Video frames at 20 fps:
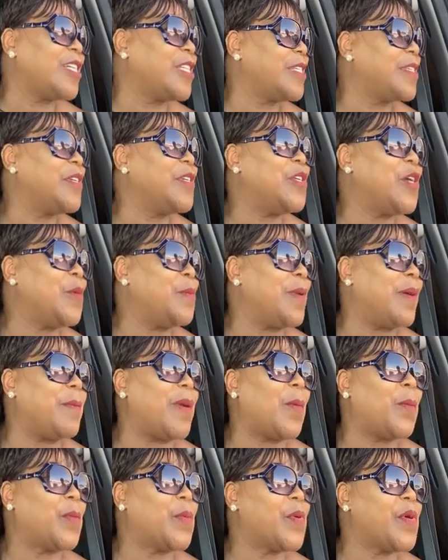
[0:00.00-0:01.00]
I just, you know,
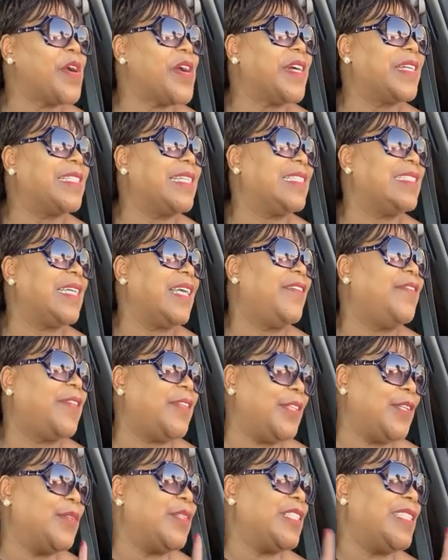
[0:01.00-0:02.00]
my prayer today
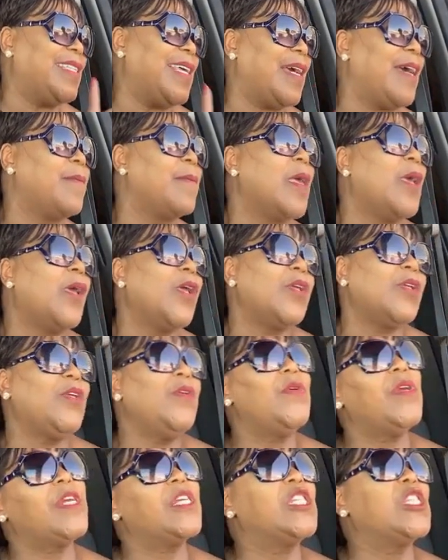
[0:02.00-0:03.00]
for you is that
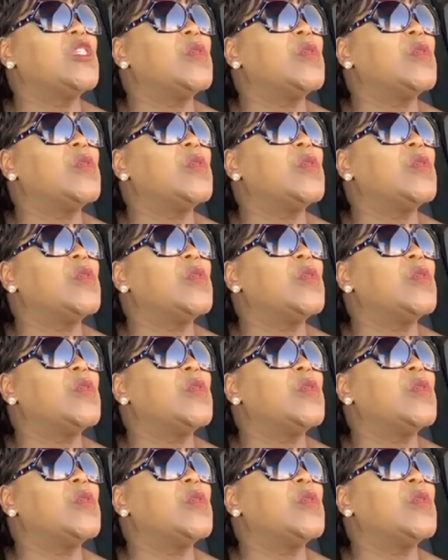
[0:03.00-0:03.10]
you